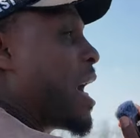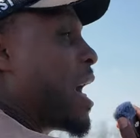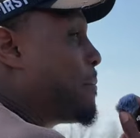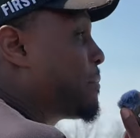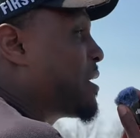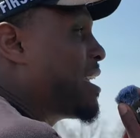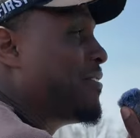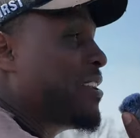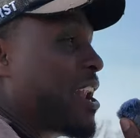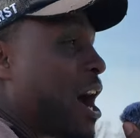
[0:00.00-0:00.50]

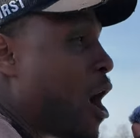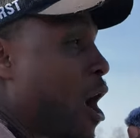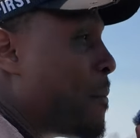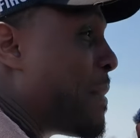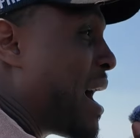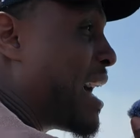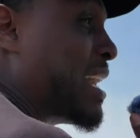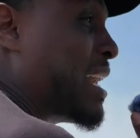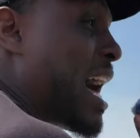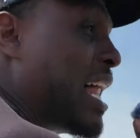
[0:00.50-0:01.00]
I'm giving all
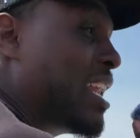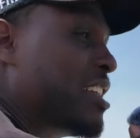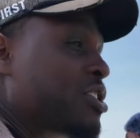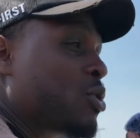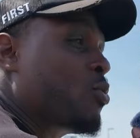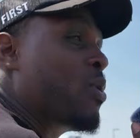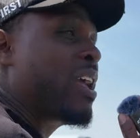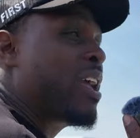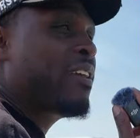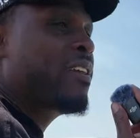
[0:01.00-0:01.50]
my
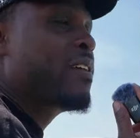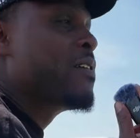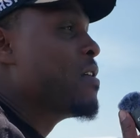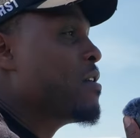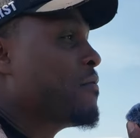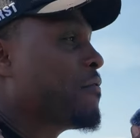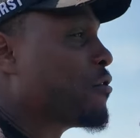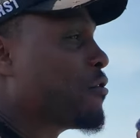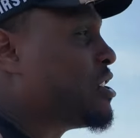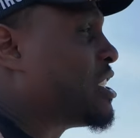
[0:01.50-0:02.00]
knowledge away
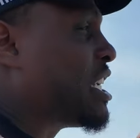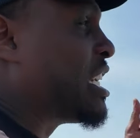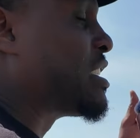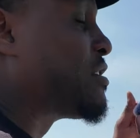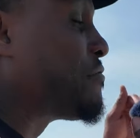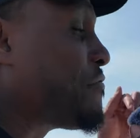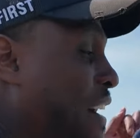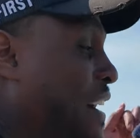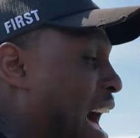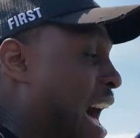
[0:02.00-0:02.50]
for
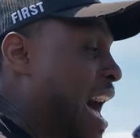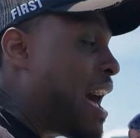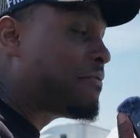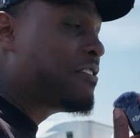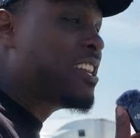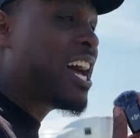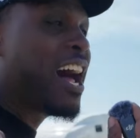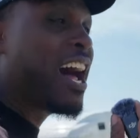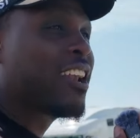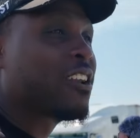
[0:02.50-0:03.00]
just
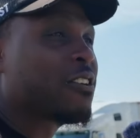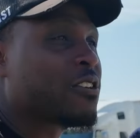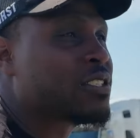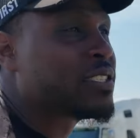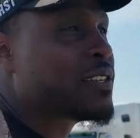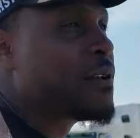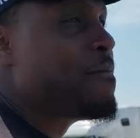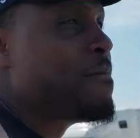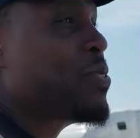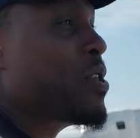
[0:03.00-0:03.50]

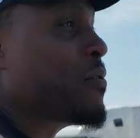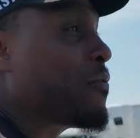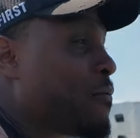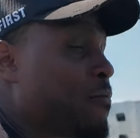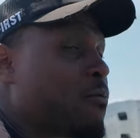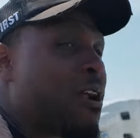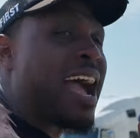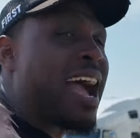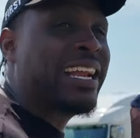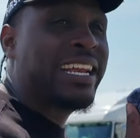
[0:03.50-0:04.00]
$5.
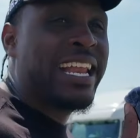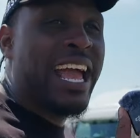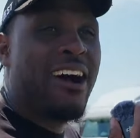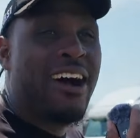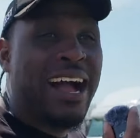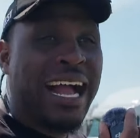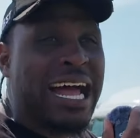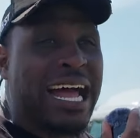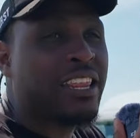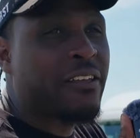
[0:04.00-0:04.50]
From right
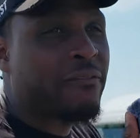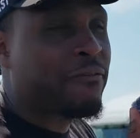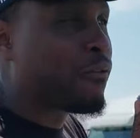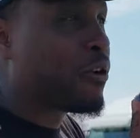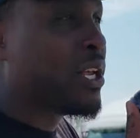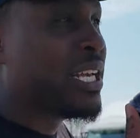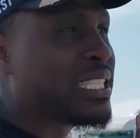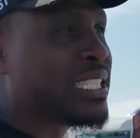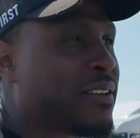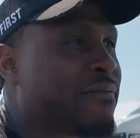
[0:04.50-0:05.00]
now, I got the
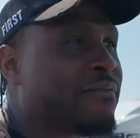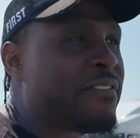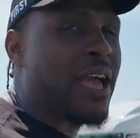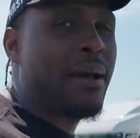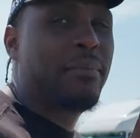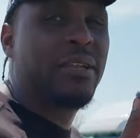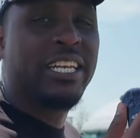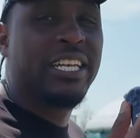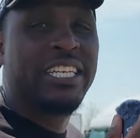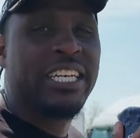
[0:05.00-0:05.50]
friends and
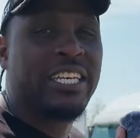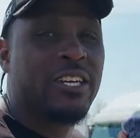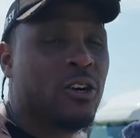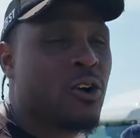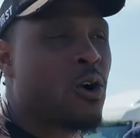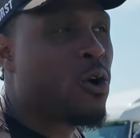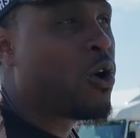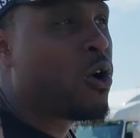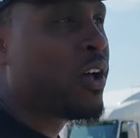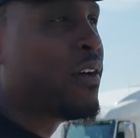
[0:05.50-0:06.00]
family
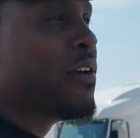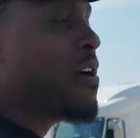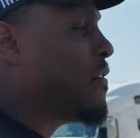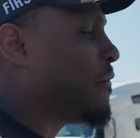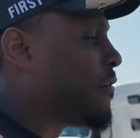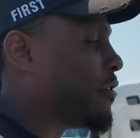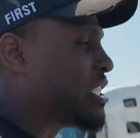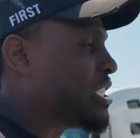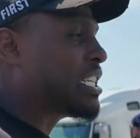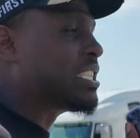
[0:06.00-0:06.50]
deal going
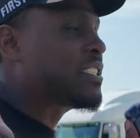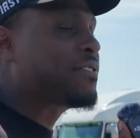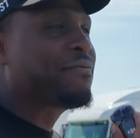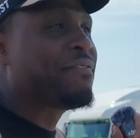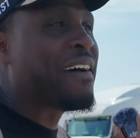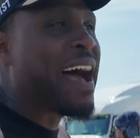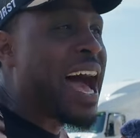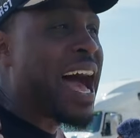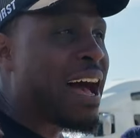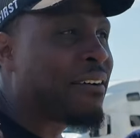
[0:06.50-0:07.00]
for just
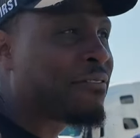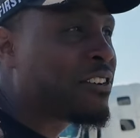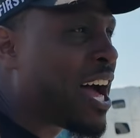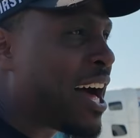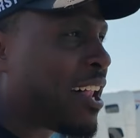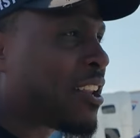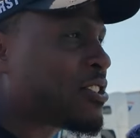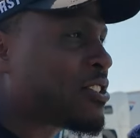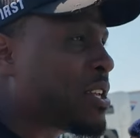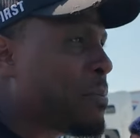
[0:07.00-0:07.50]

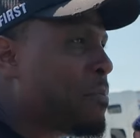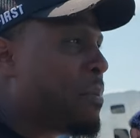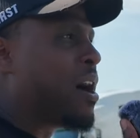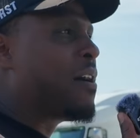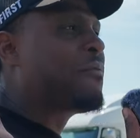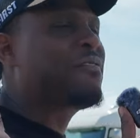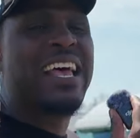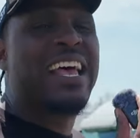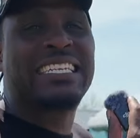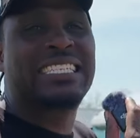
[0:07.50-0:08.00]
$5 a
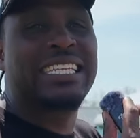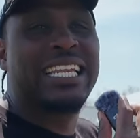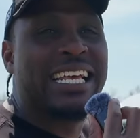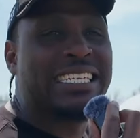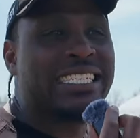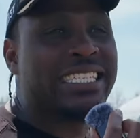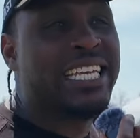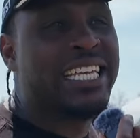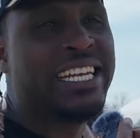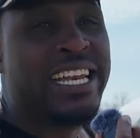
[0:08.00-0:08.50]
month. That's
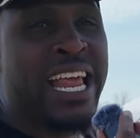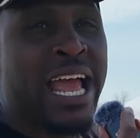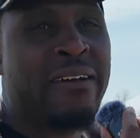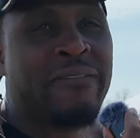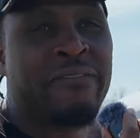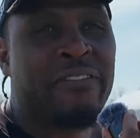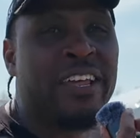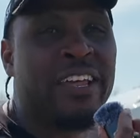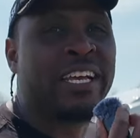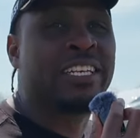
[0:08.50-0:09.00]
less than
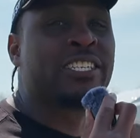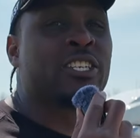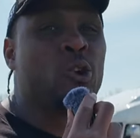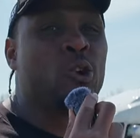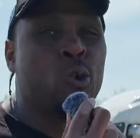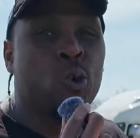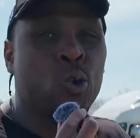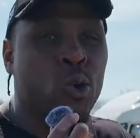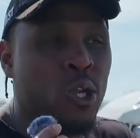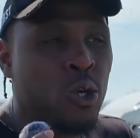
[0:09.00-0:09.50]
Netflix,
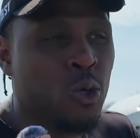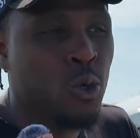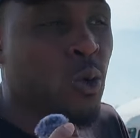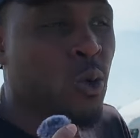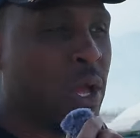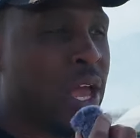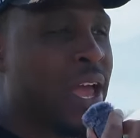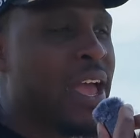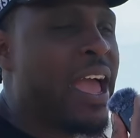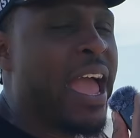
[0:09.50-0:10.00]

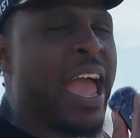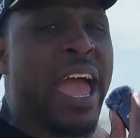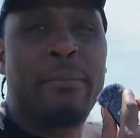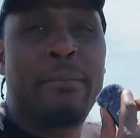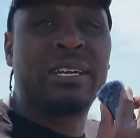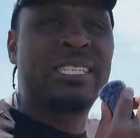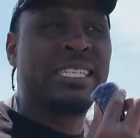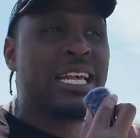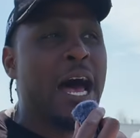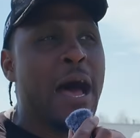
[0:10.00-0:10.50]
Hulu,
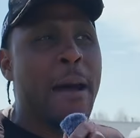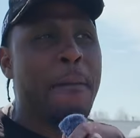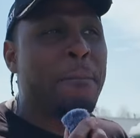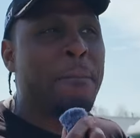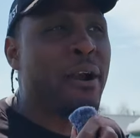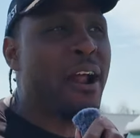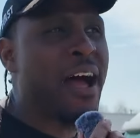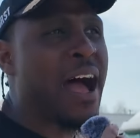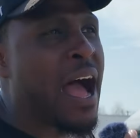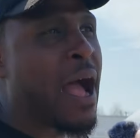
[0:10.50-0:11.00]
Amazon
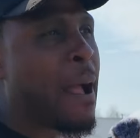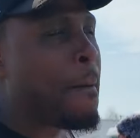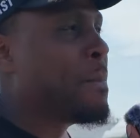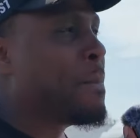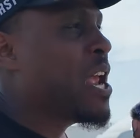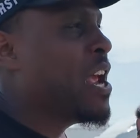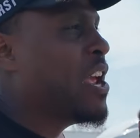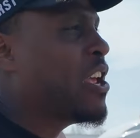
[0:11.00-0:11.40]
Prime.